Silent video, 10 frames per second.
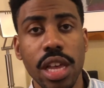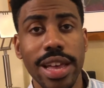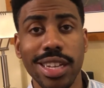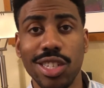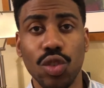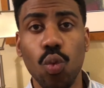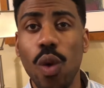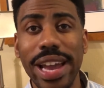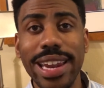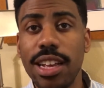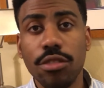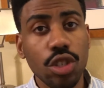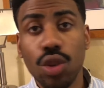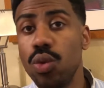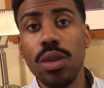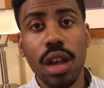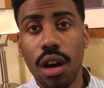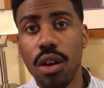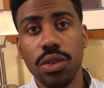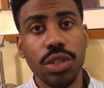is just waiting too
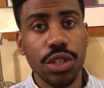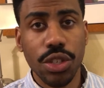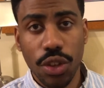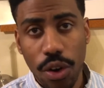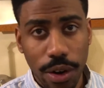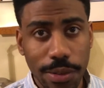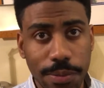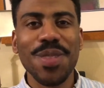long to start.